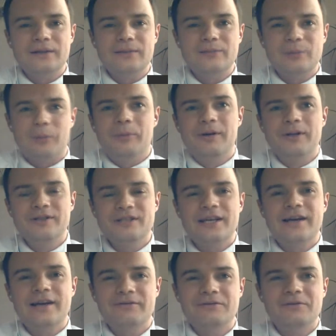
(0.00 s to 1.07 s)
probably they
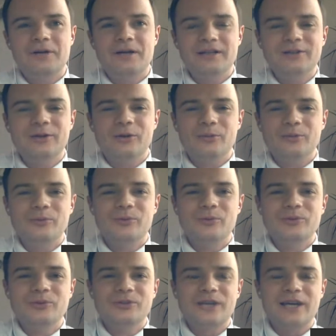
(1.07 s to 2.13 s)
have read your
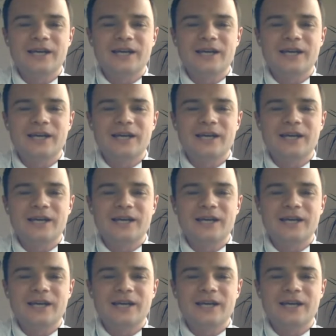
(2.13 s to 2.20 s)
books,